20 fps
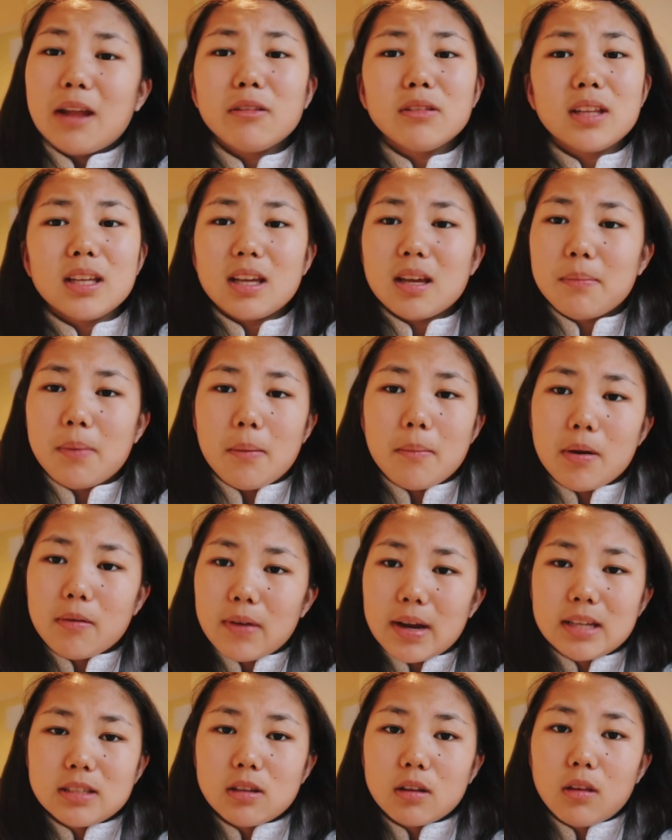I don't think about my
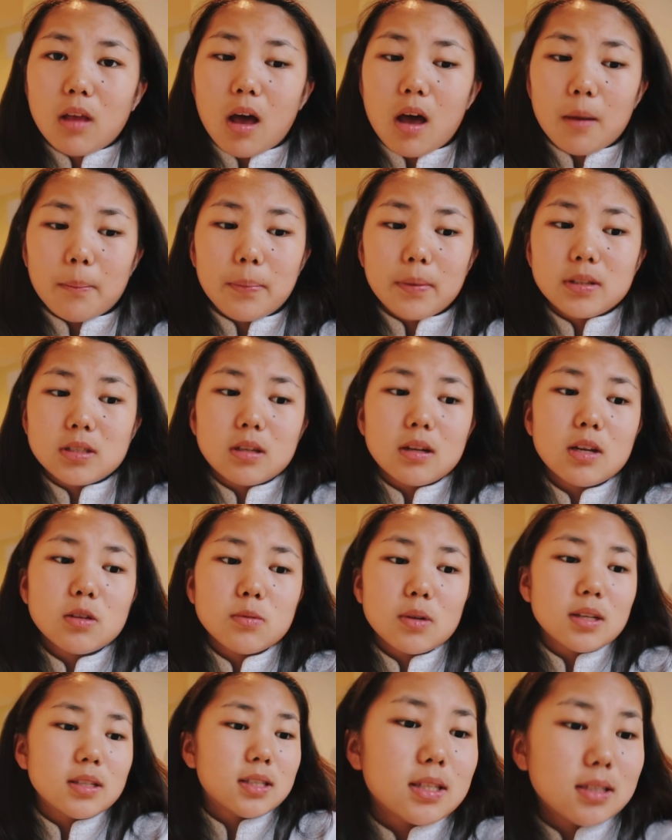race a lot, but sometimes when I